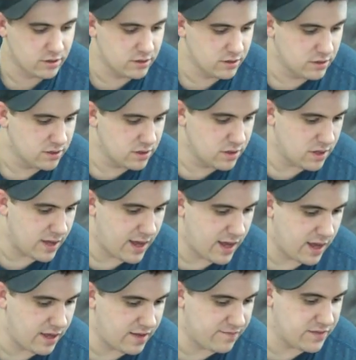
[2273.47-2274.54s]
Right.
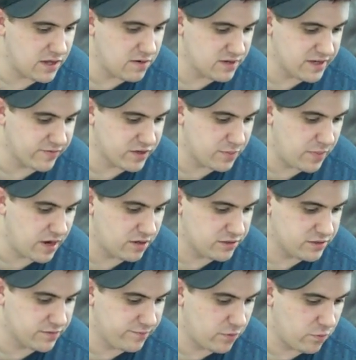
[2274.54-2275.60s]
Uh, if the unit suffers the
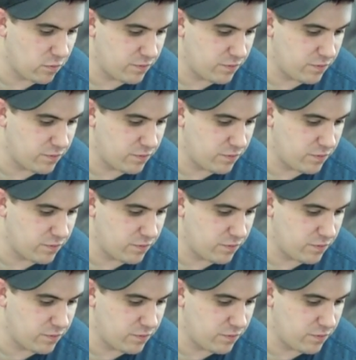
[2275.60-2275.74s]
perils of